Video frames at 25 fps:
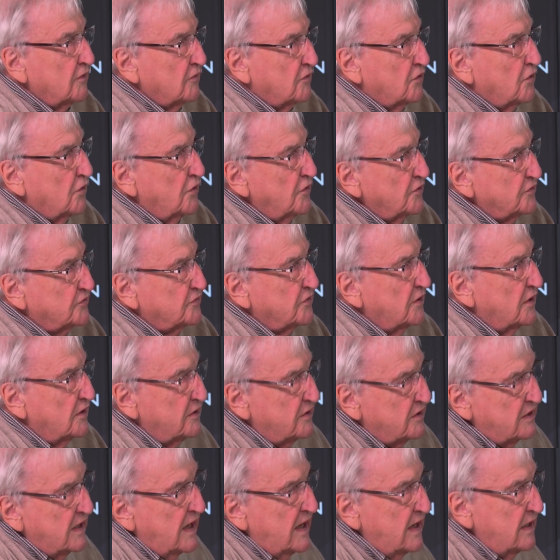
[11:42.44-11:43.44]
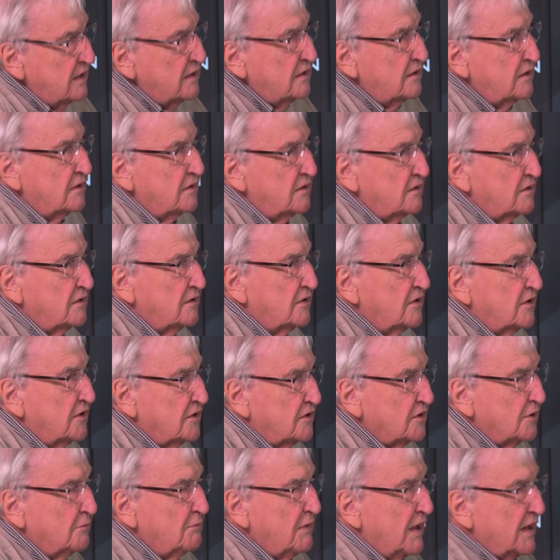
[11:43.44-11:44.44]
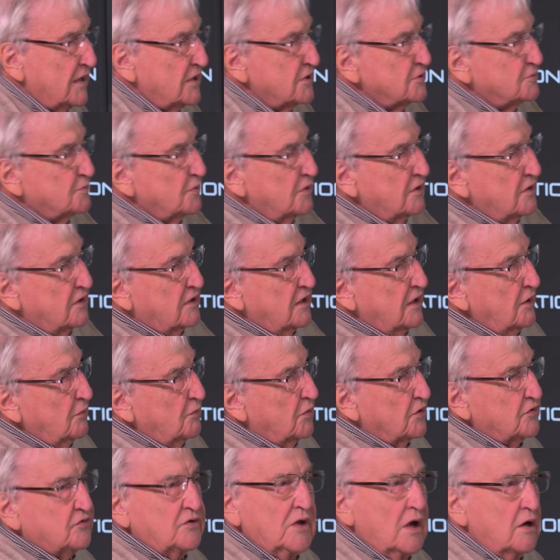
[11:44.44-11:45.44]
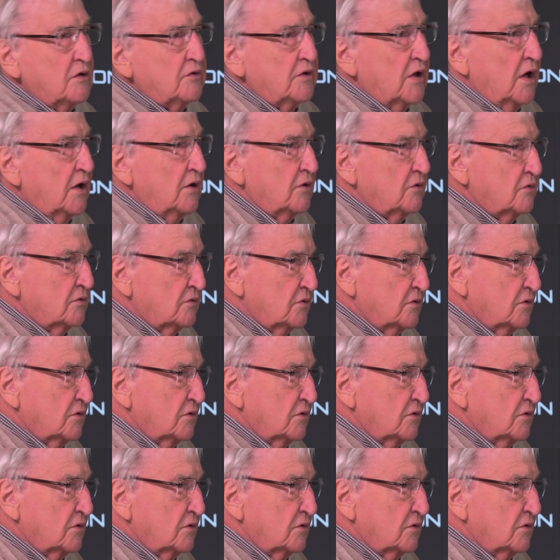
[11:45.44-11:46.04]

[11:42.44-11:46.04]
of course, then the management think was, no.